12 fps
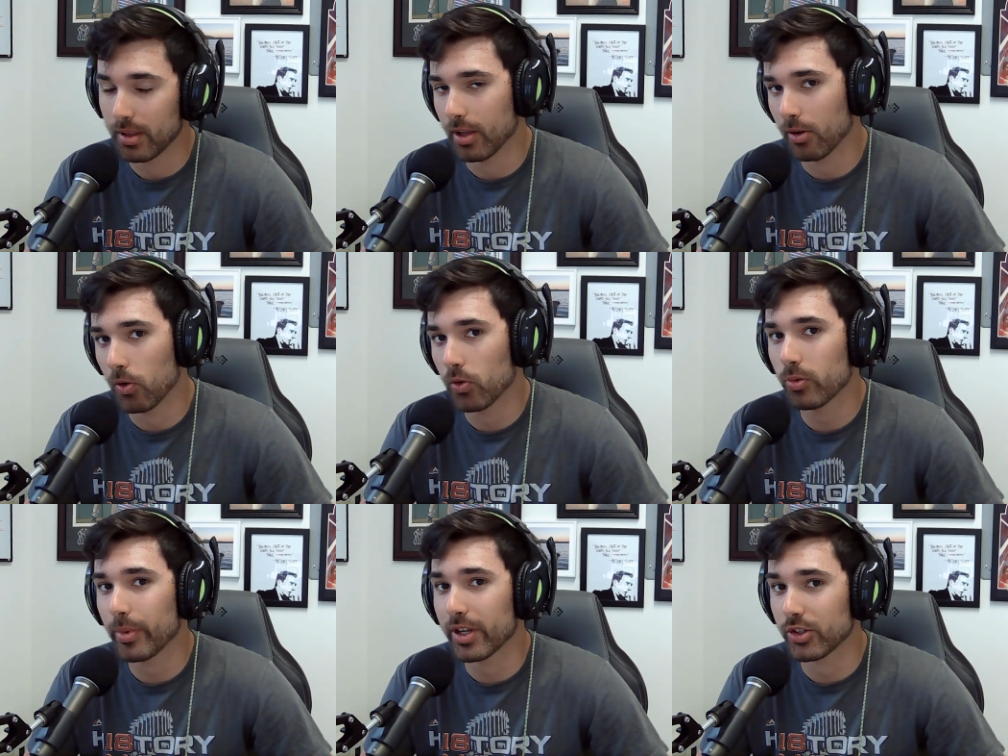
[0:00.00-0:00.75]
They're
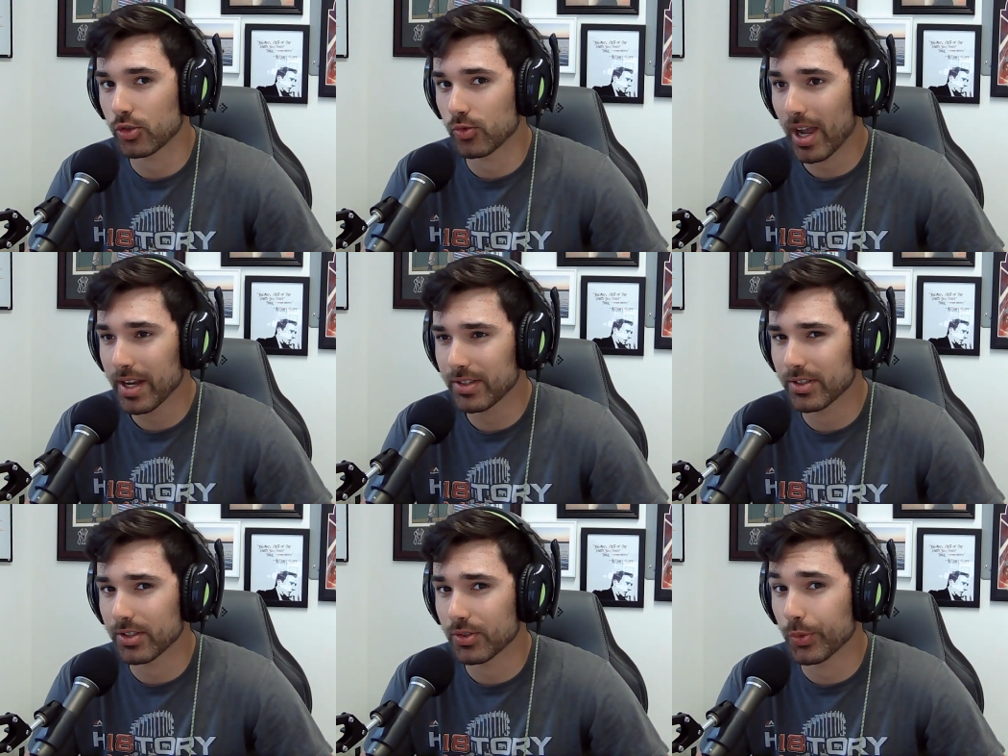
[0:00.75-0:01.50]
owned by
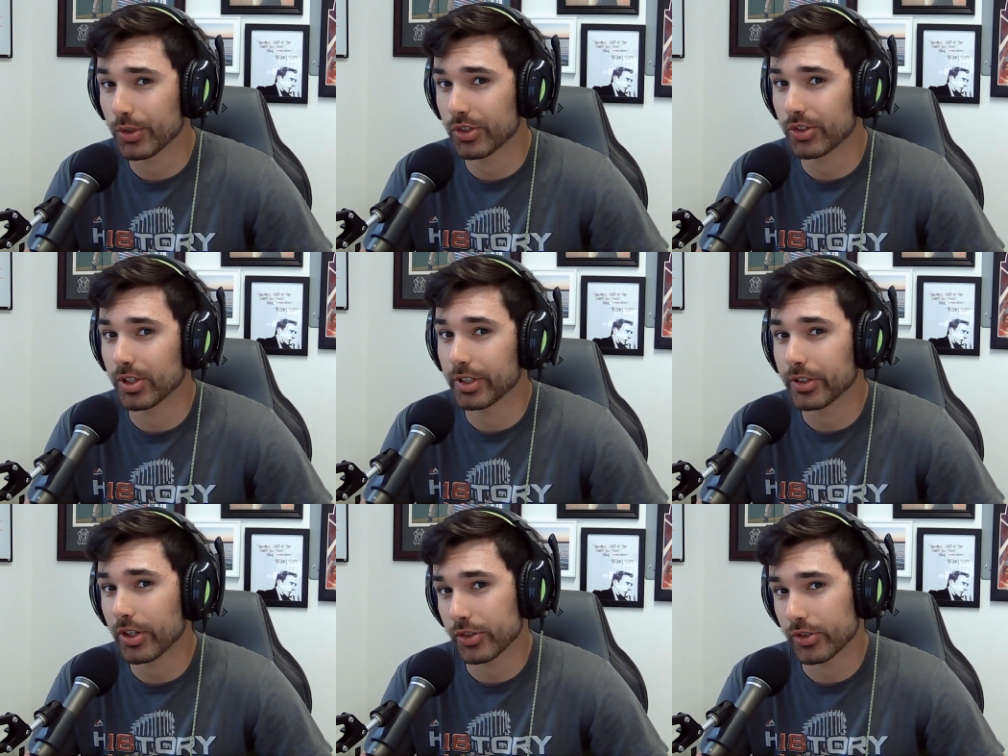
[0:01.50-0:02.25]
Stratasys, which is an
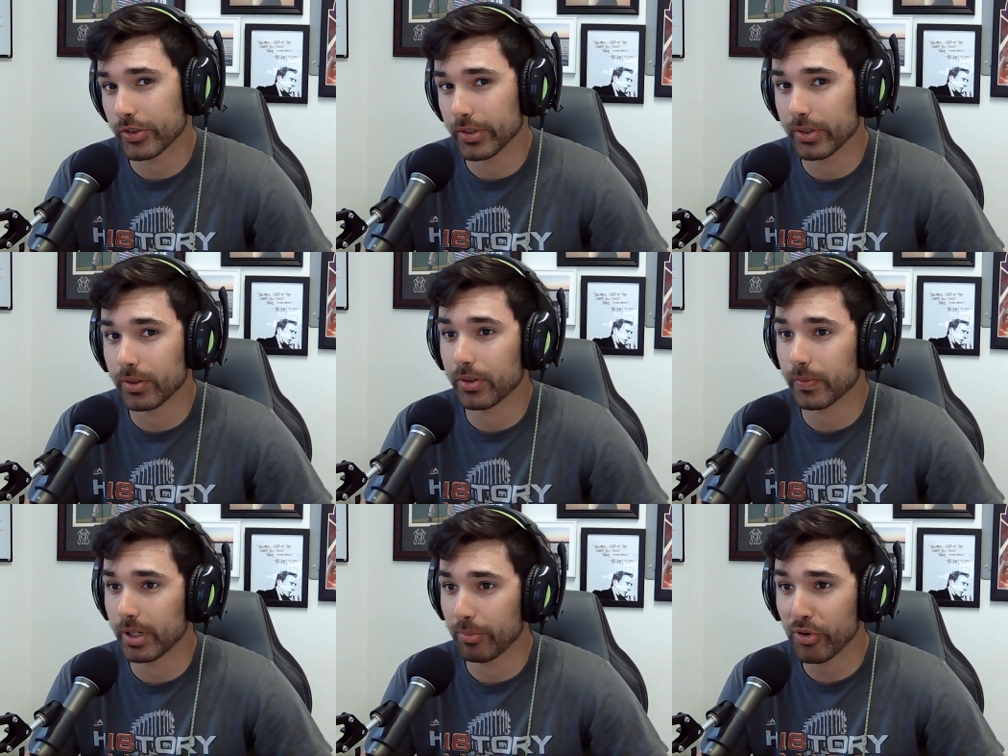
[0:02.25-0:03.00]
industrial
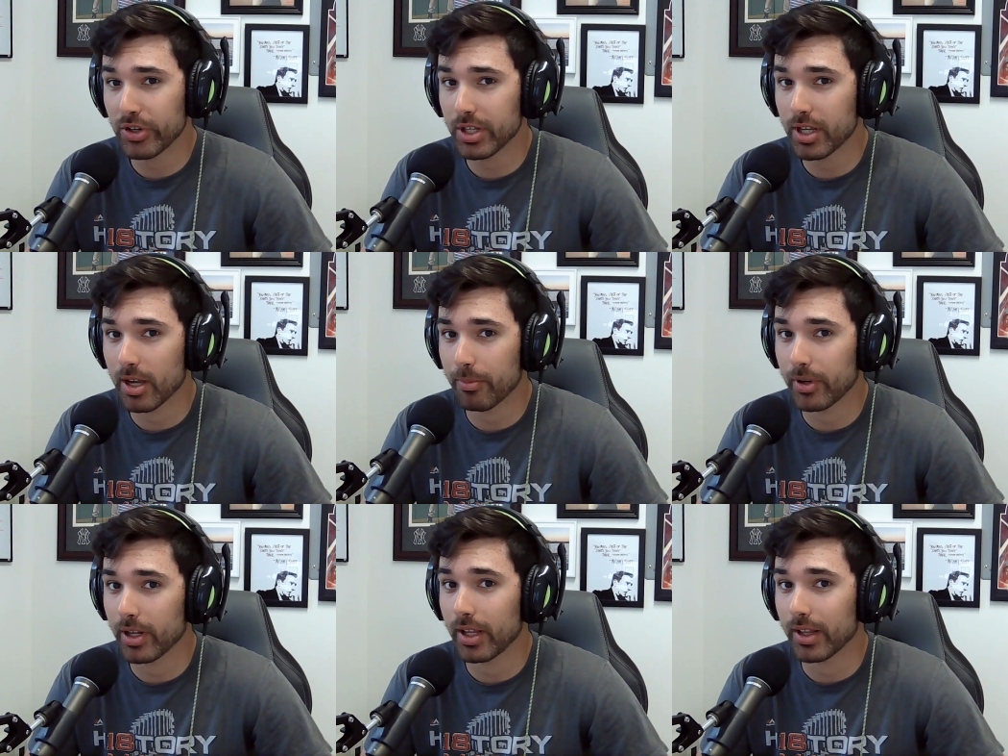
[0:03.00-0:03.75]
3D printing
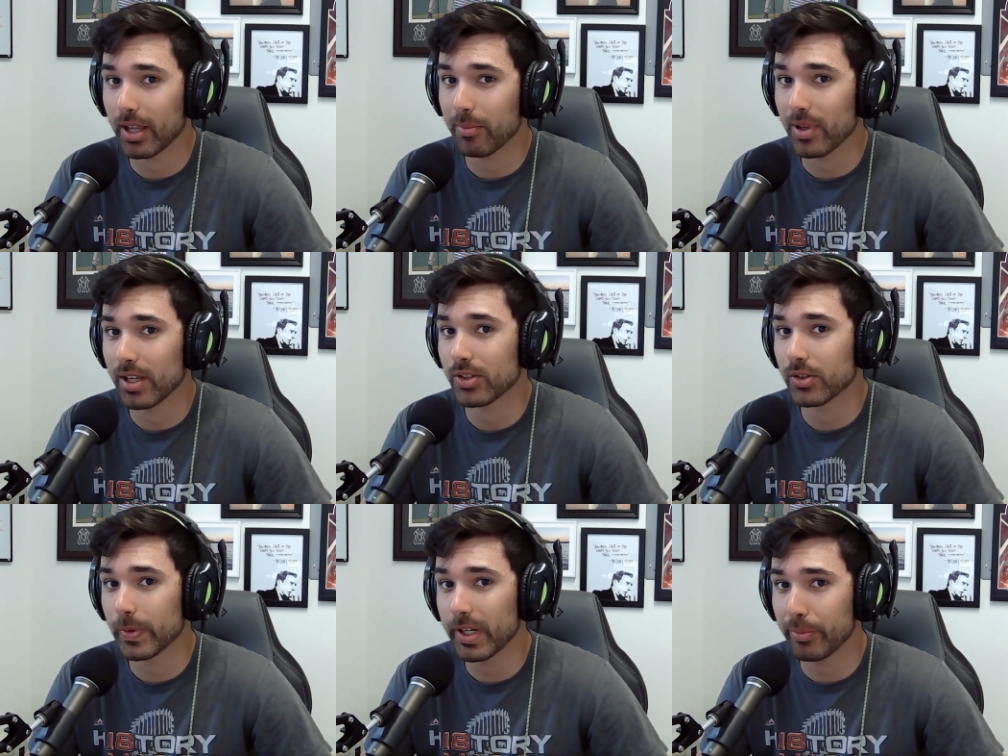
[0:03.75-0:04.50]
company that makes
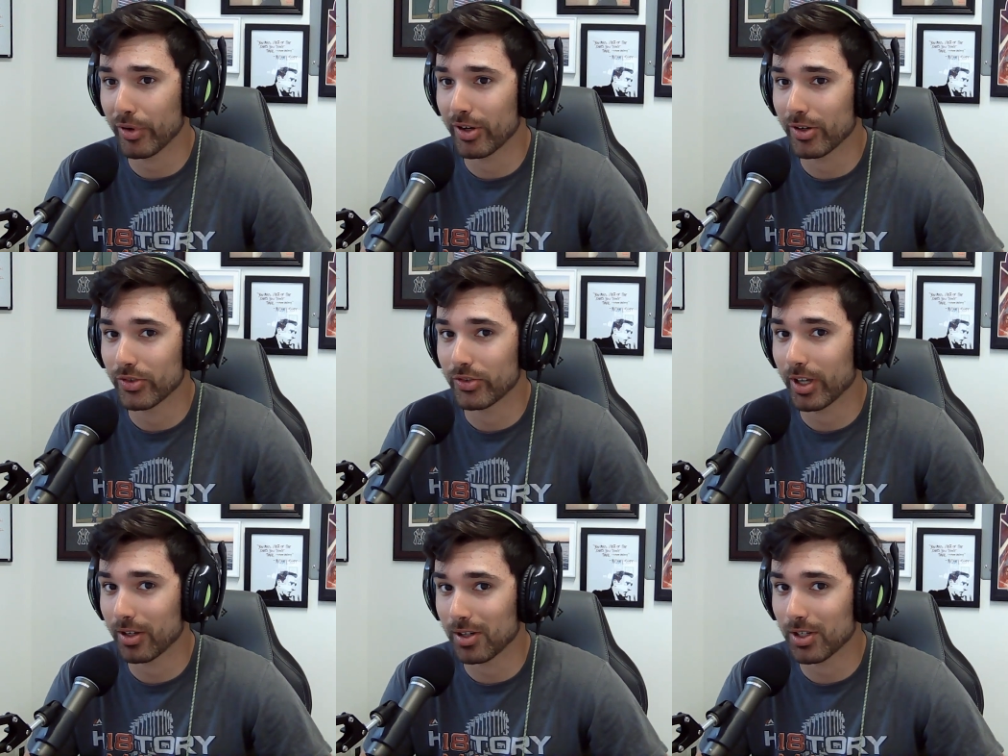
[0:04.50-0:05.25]
3D printers
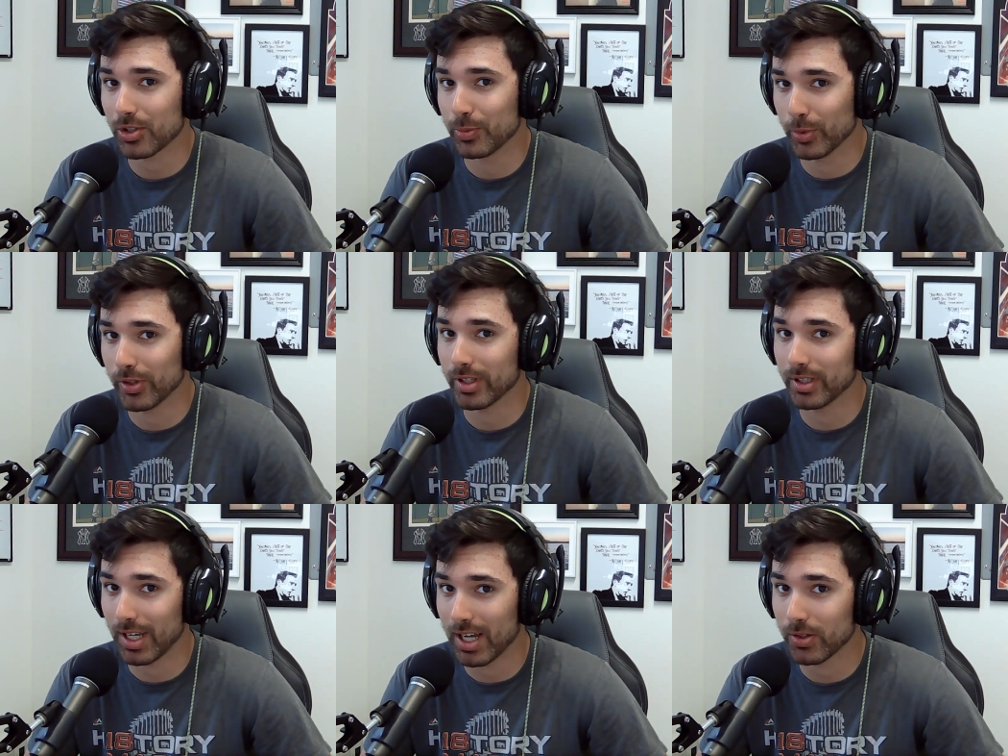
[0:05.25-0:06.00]
that cost more
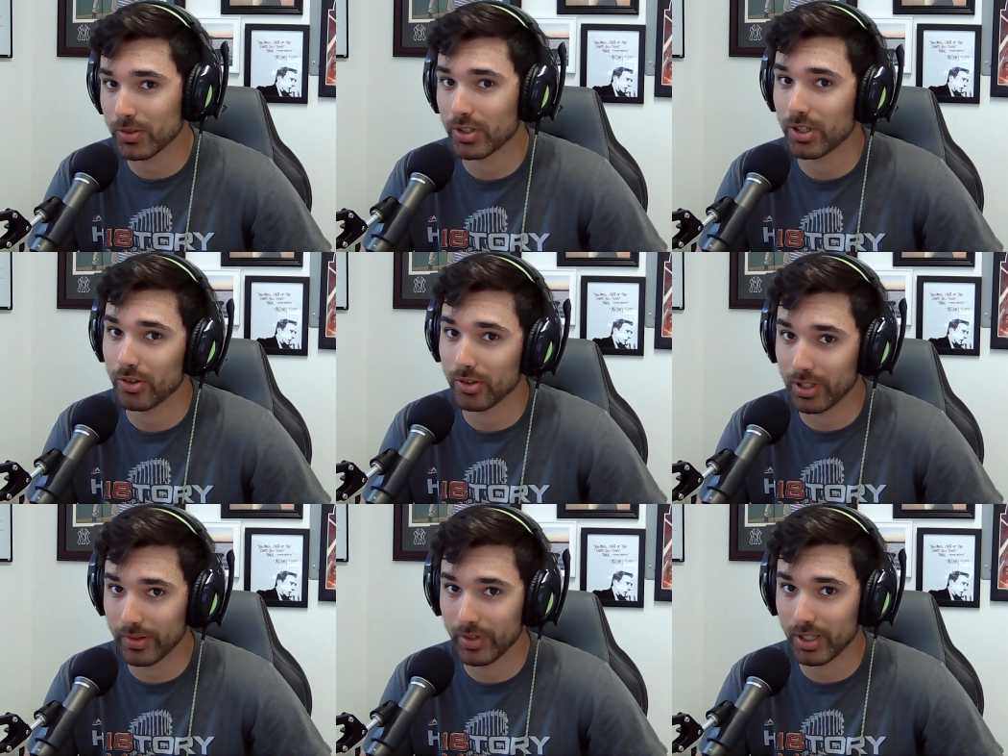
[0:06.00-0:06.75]
than the house that you're
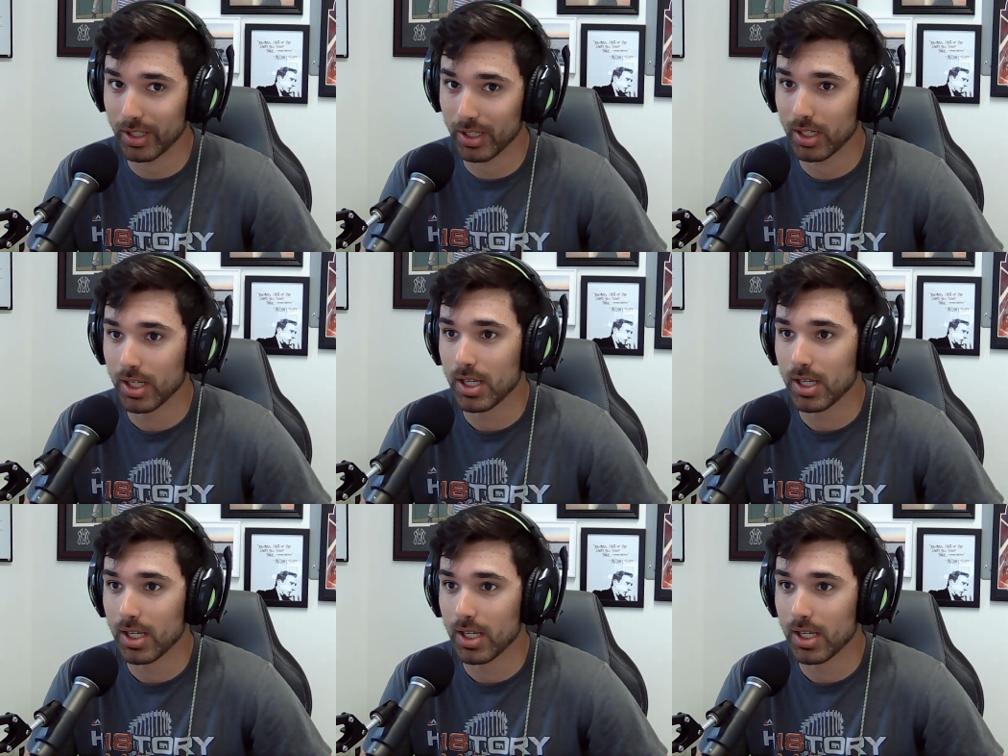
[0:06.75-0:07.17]
living in